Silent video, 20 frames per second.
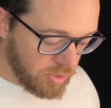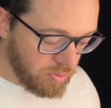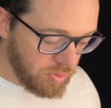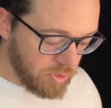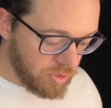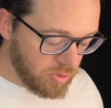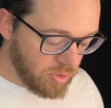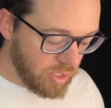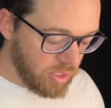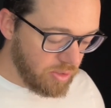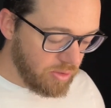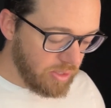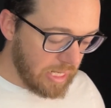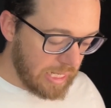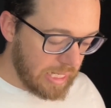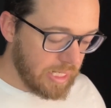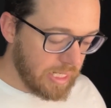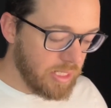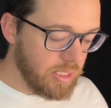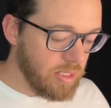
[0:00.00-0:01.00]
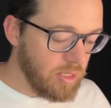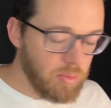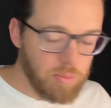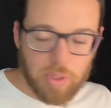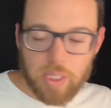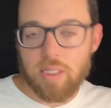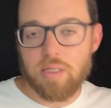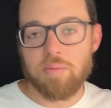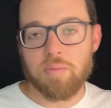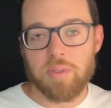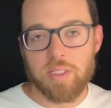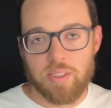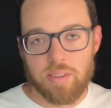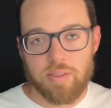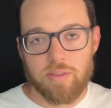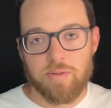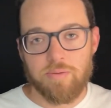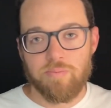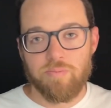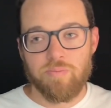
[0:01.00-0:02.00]
betrayal and abandonment
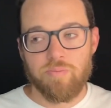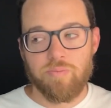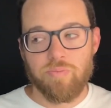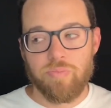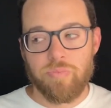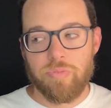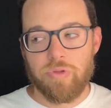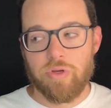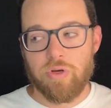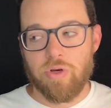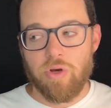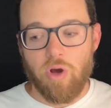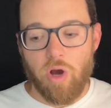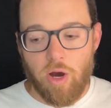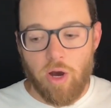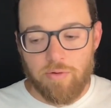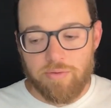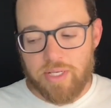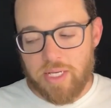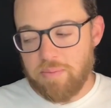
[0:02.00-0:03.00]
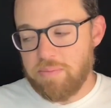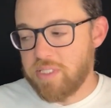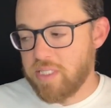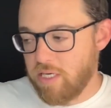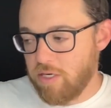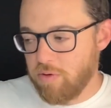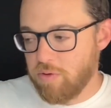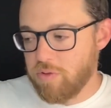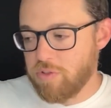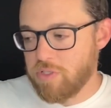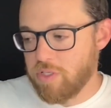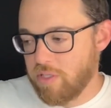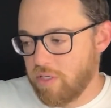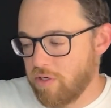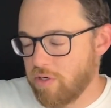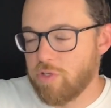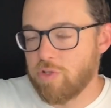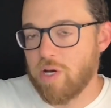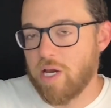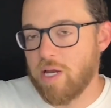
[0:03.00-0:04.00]
oftentimes the heroes are there
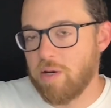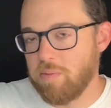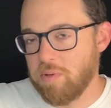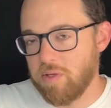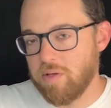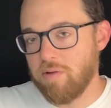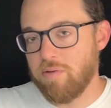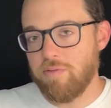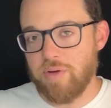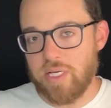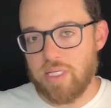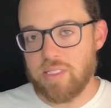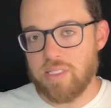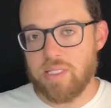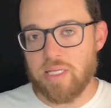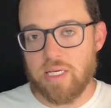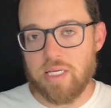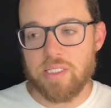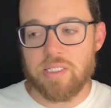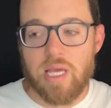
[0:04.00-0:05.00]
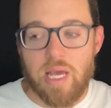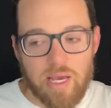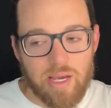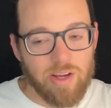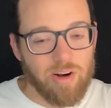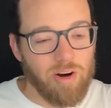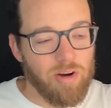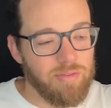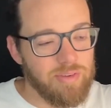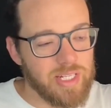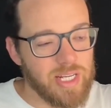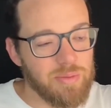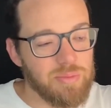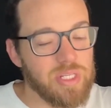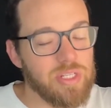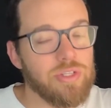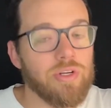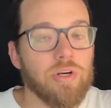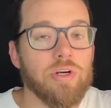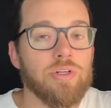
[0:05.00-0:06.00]
to try to be able to fix things, and oftentimes
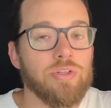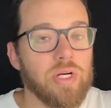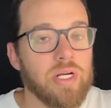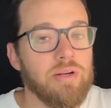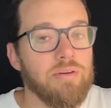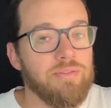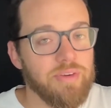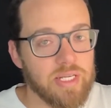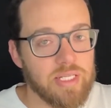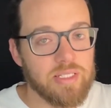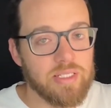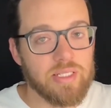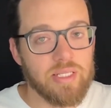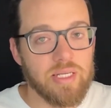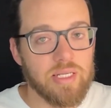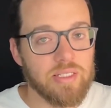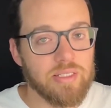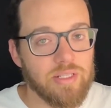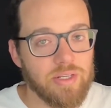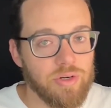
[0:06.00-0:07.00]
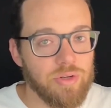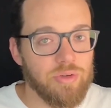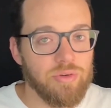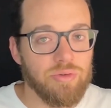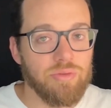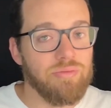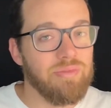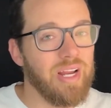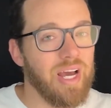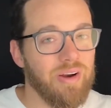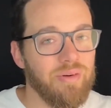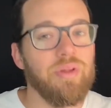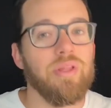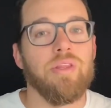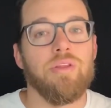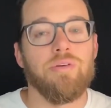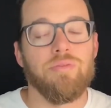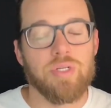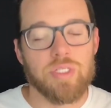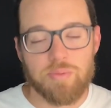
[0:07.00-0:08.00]
they start trying to fix things that are not really
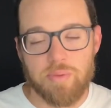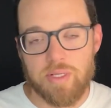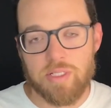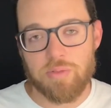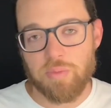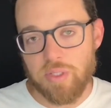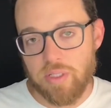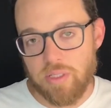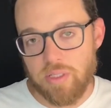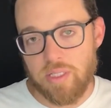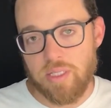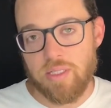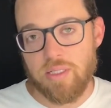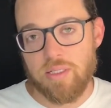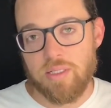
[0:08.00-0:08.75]
their responsibility.